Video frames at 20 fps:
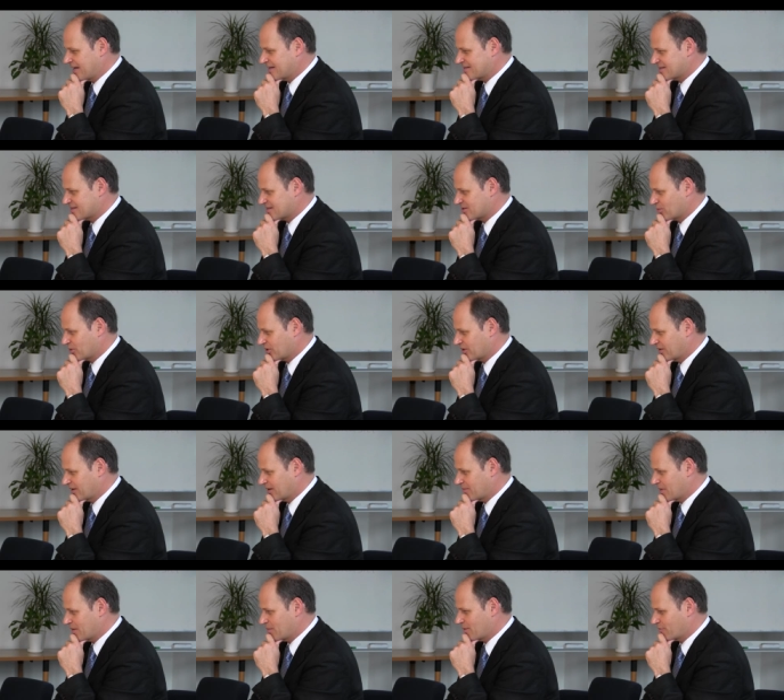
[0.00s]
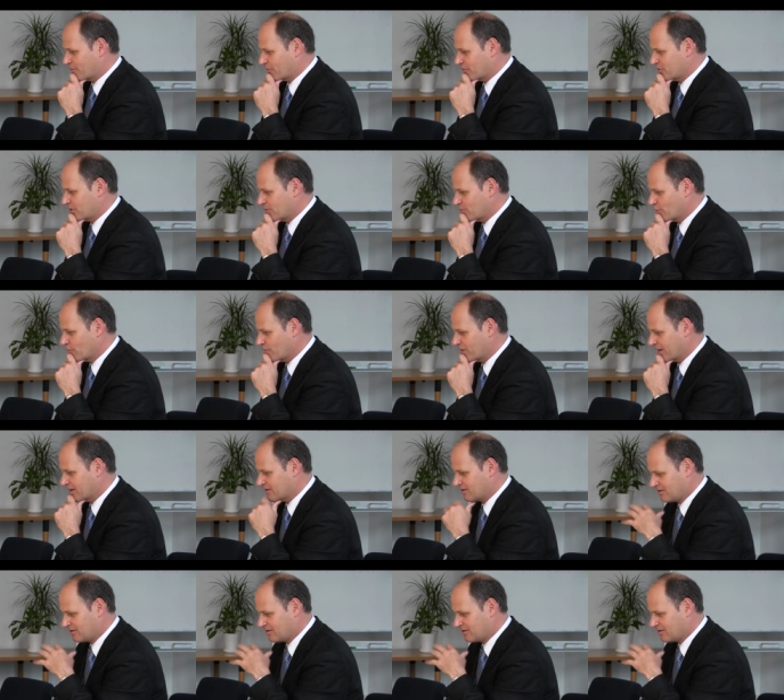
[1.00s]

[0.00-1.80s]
cases where there may be a frontier moving.